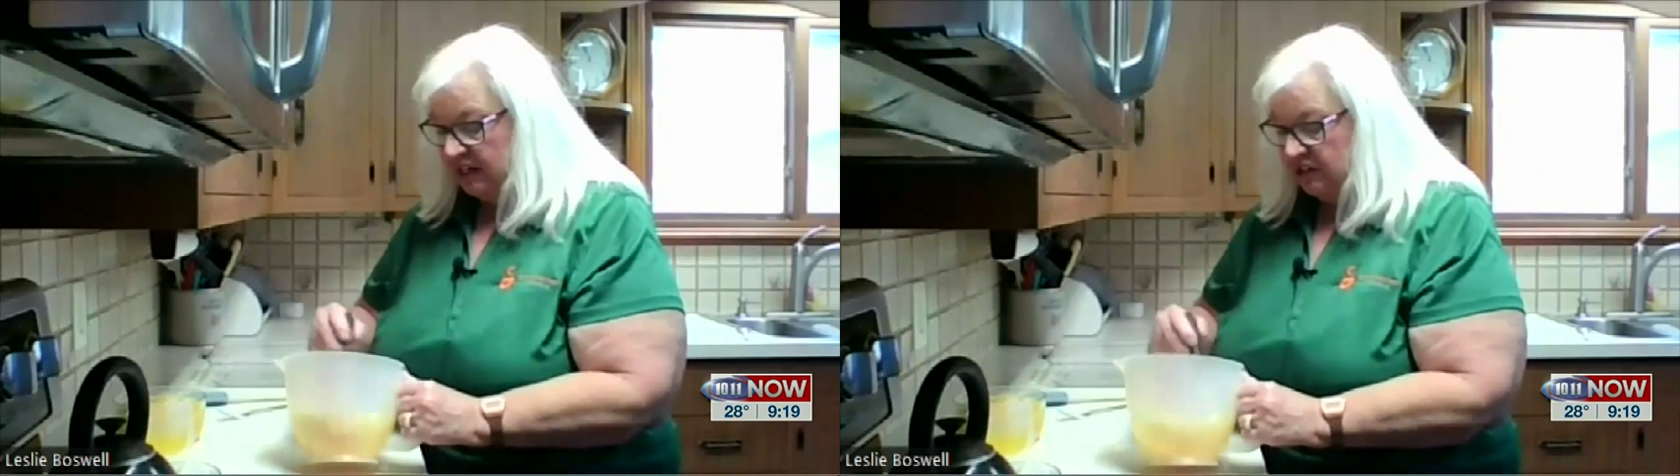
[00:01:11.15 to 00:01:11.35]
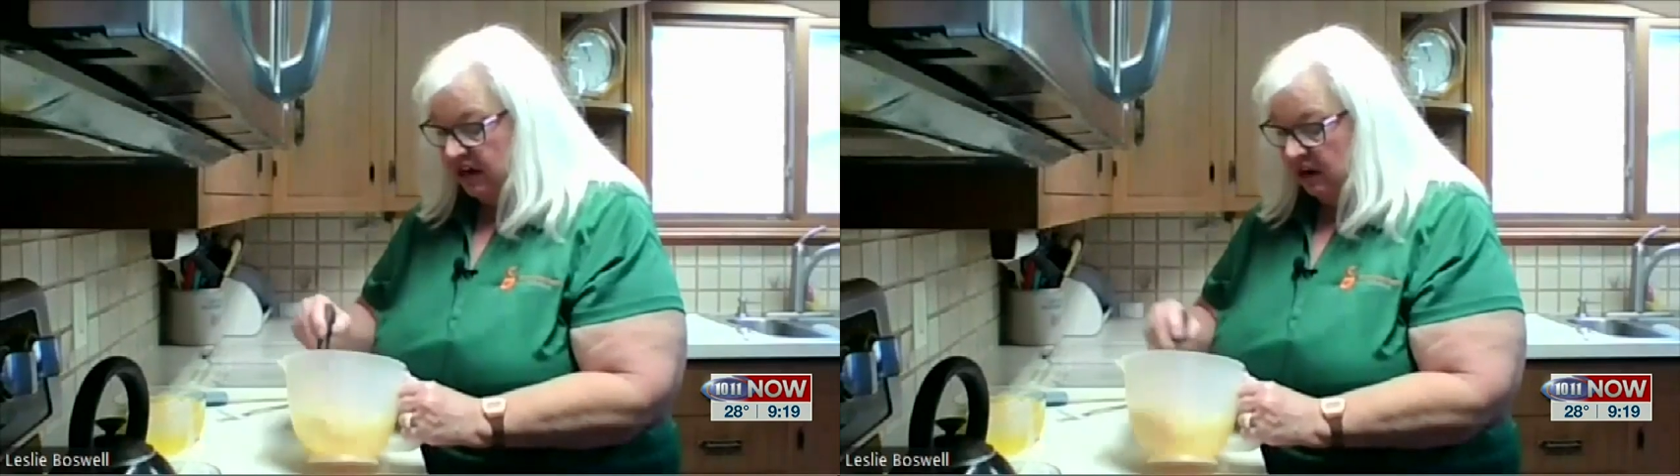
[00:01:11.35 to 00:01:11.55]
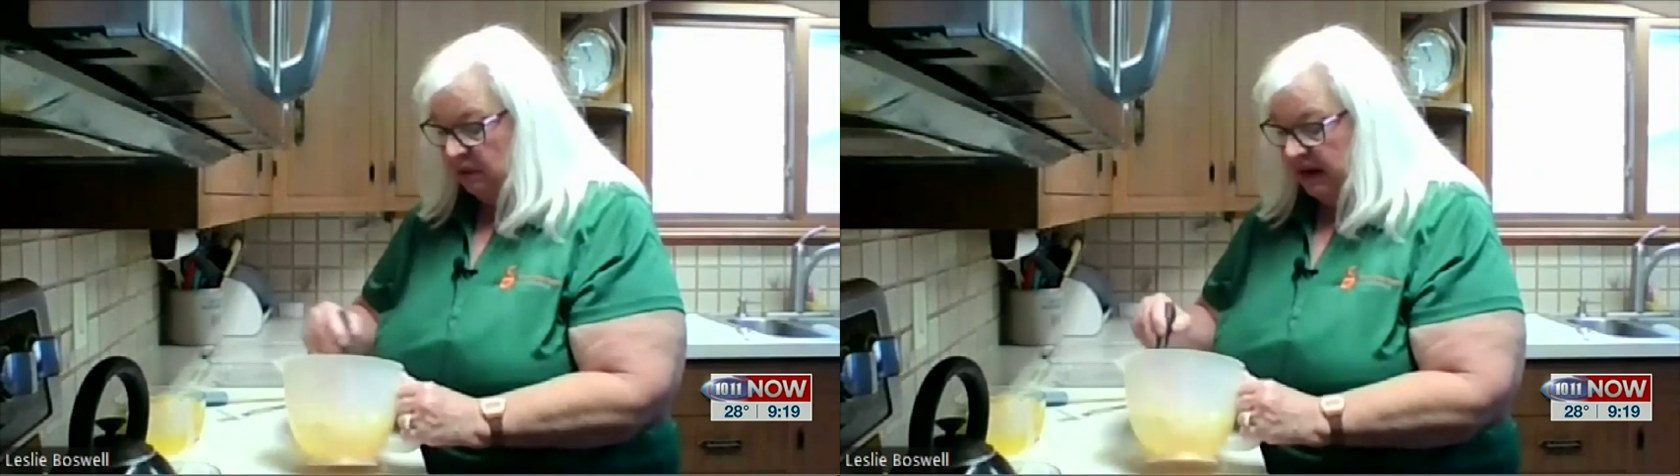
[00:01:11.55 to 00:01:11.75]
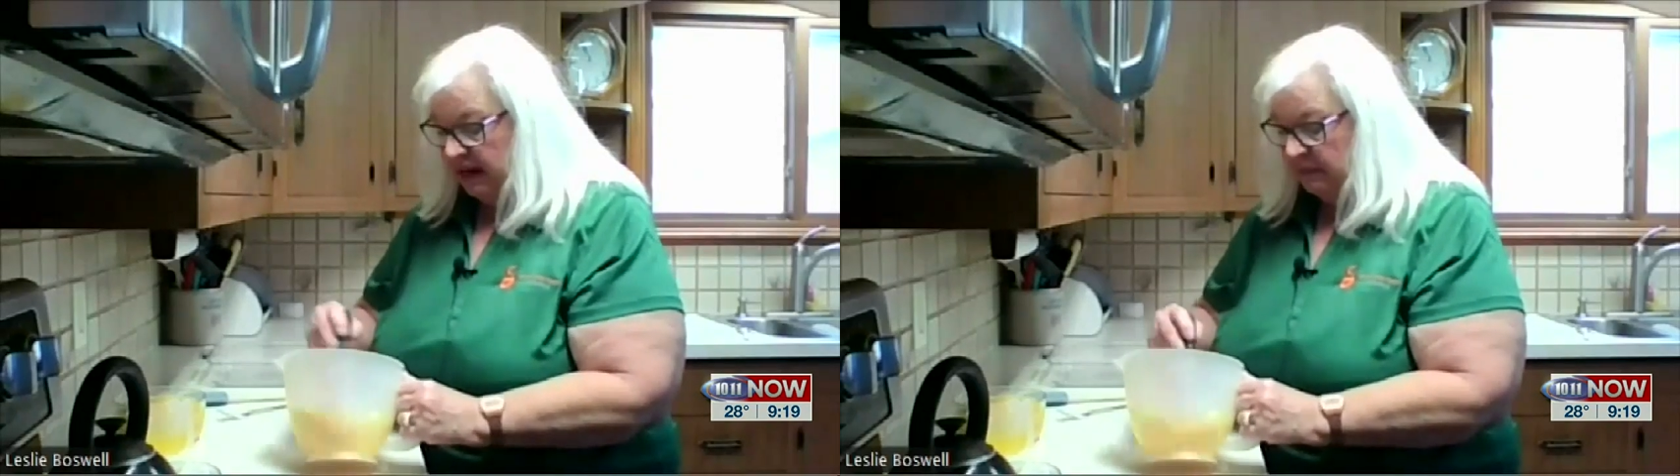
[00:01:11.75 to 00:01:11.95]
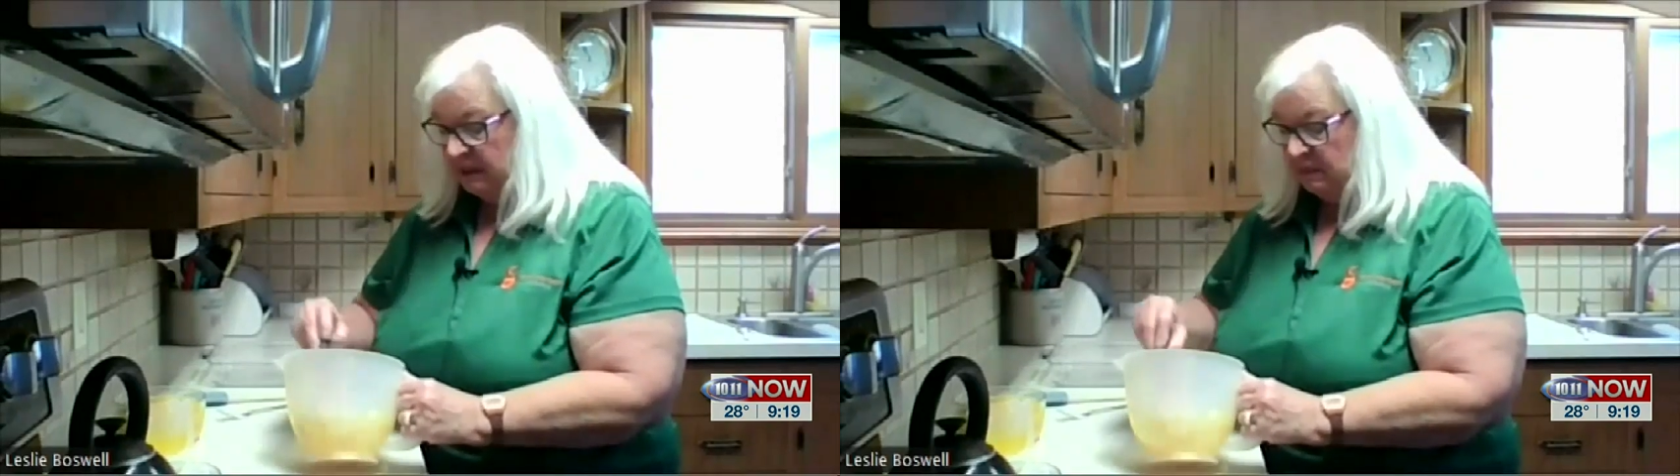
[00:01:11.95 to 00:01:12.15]
I try to break
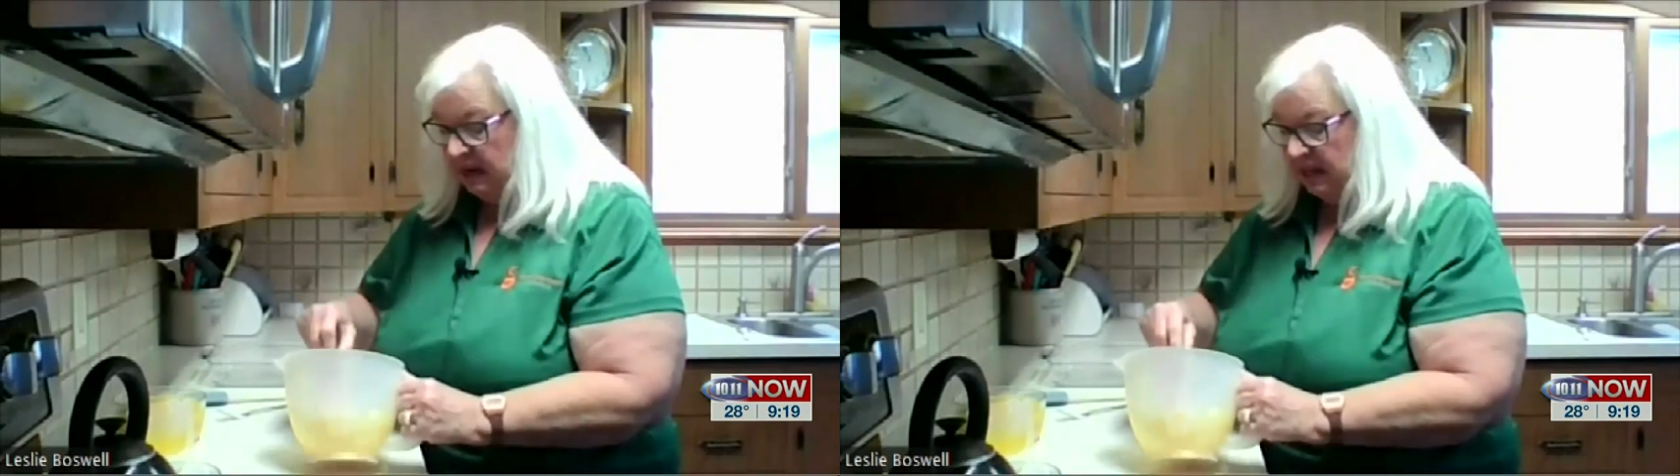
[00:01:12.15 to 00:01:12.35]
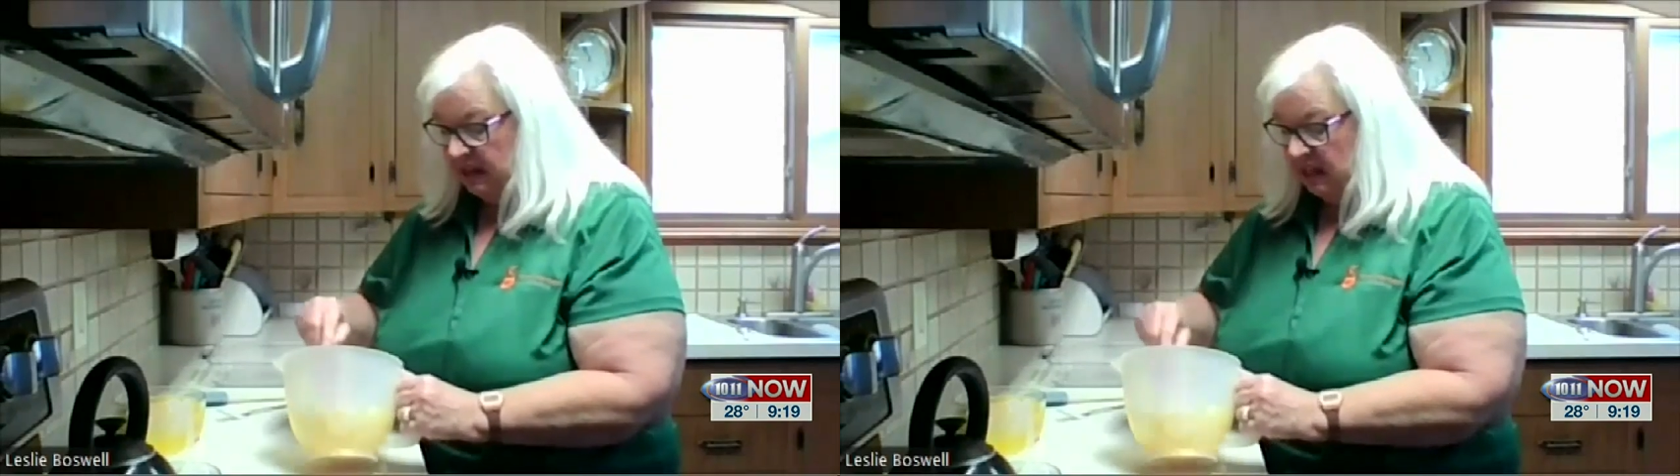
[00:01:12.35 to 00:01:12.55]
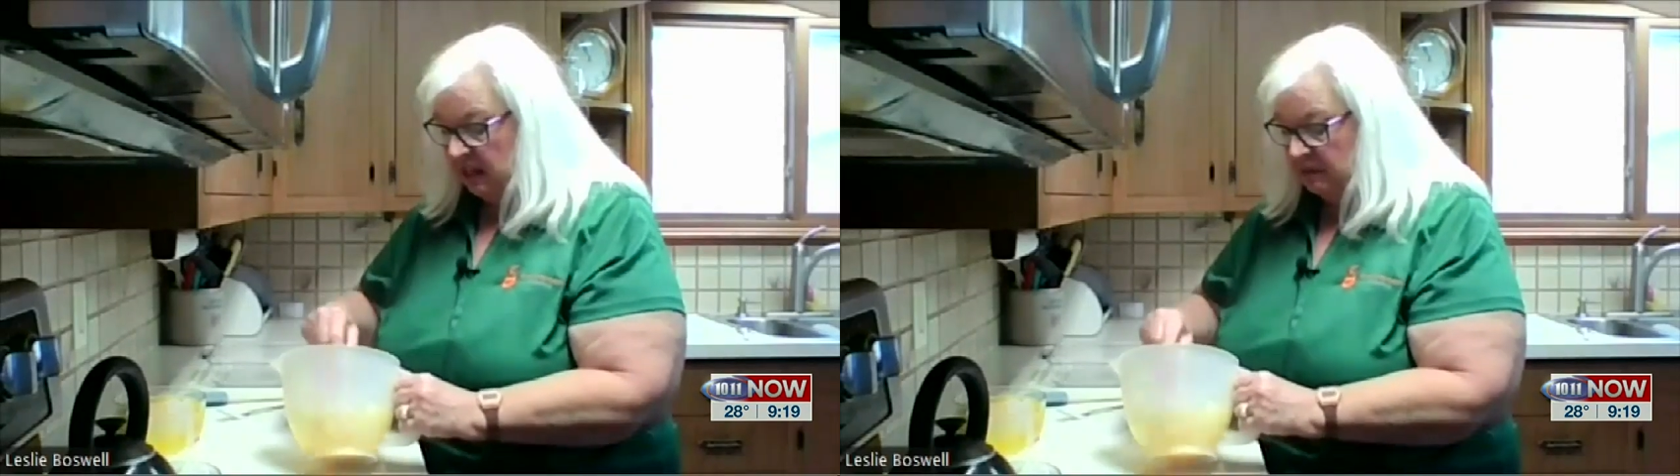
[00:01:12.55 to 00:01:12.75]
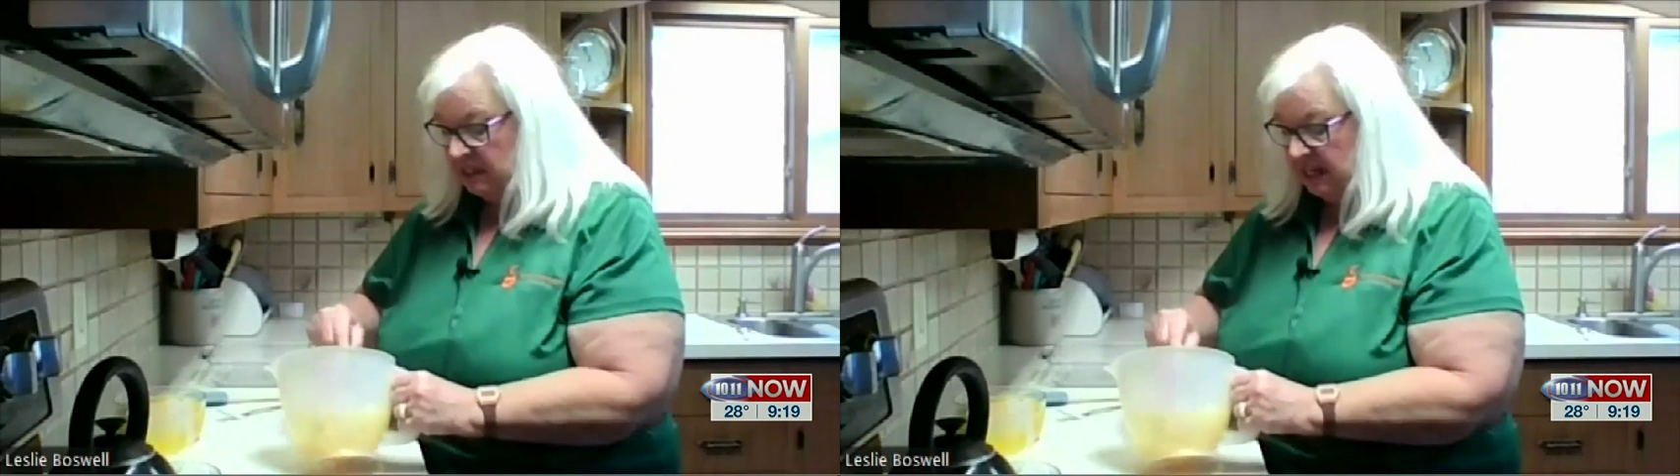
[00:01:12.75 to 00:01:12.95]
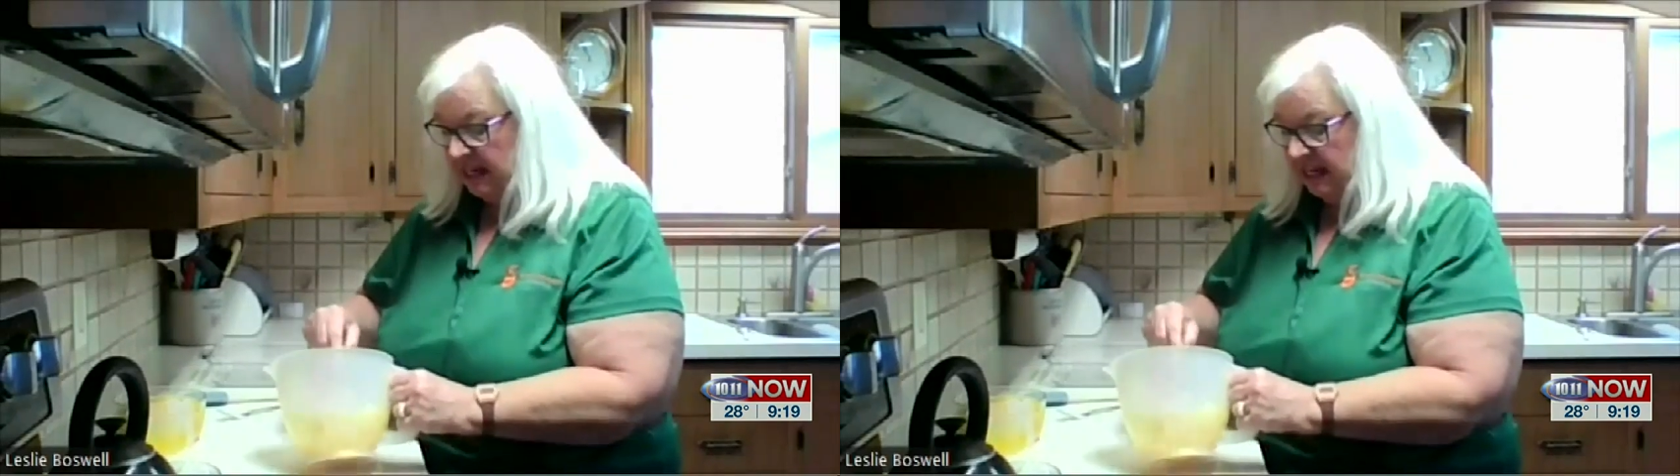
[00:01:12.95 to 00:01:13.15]
up as many of the clumps
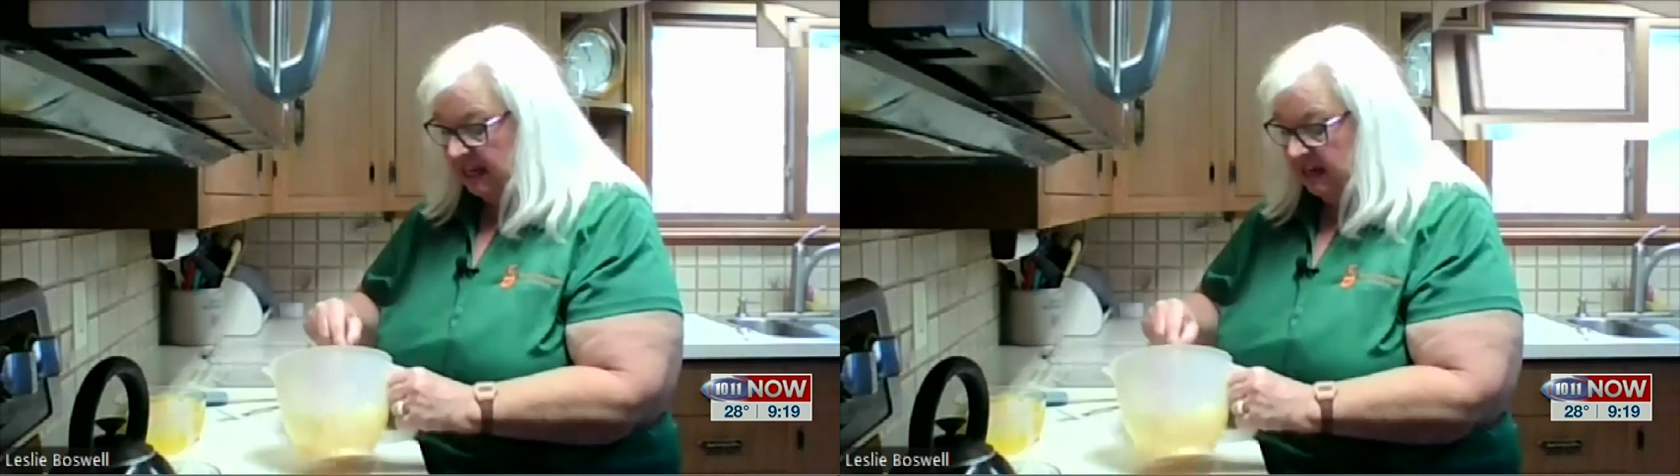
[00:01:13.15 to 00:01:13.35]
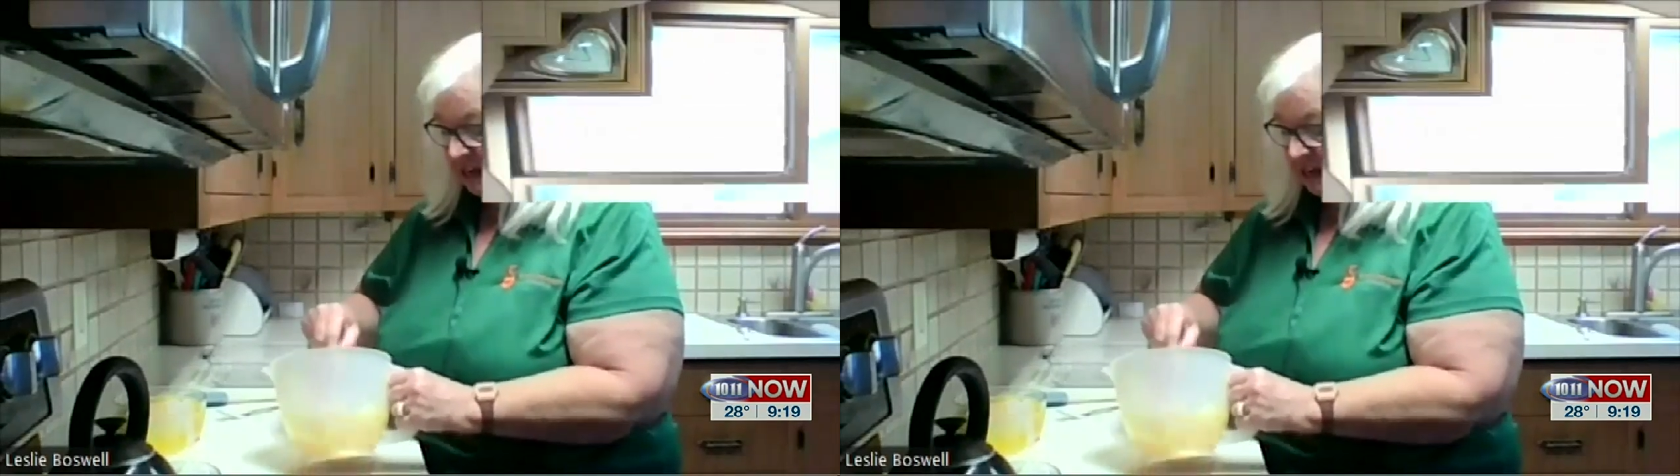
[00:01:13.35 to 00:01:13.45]
as I can.